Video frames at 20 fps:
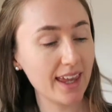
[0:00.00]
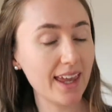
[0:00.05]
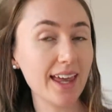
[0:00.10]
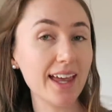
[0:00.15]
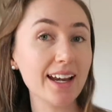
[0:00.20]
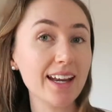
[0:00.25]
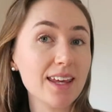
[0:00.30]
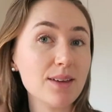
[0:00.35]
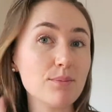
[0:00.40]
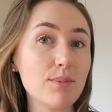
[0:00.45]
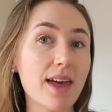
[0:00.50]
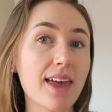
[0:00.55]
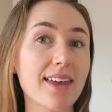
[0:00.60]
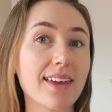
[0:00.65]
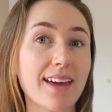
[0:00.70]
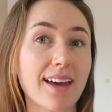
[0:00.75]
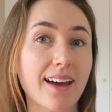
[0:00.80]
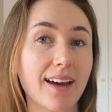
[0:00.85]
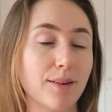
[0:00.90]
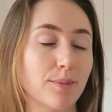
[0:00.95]
any
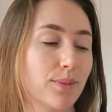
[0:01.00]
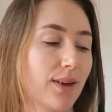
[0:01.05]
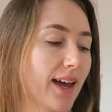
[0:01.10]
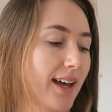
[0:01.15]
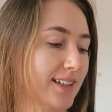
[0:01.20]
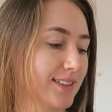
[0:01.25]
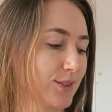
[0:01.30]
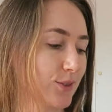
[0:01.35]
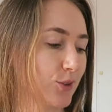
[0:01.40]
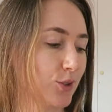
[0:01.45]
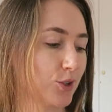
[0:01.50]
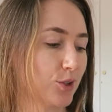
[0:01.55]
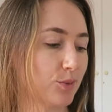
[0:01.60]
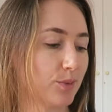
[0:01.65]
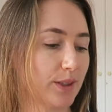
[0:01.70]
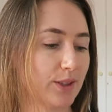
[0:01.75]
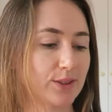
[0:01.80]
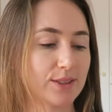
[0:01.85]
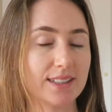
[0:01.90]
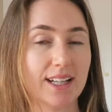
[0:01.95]
makeup at all
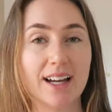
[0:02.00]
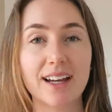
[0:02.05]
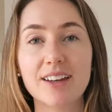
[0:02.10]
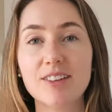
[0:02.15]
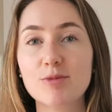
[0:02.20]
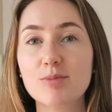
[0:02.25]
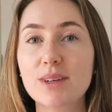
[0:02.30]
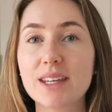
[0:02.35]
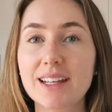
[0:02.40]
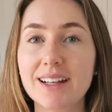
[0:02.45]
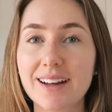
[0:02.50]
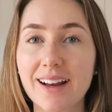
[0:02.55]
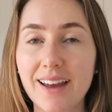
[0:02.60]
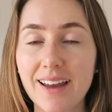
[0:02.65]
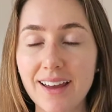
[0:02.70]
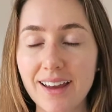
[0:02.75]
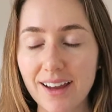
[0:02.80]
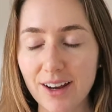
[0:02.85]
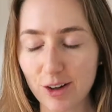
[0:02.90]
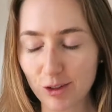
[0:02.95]
because I have been
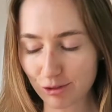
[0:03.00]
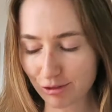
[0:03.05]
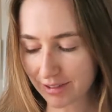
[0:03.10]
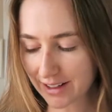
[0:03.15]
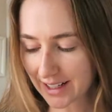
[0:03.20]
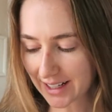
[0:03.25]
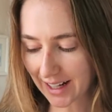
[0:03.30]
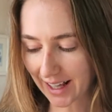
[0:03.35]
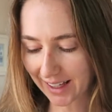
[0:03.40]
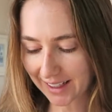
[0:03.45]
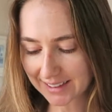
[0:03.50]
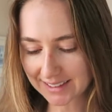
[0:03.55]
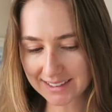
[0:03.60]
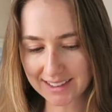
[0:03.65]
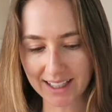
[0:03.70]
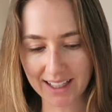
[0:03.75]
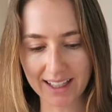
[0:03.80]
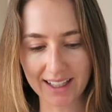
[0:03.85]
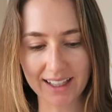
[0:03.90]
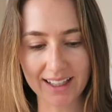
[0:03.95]

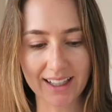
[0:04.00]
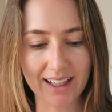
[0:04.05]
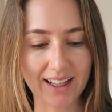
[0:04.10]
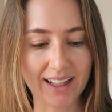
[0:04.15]
relaxing.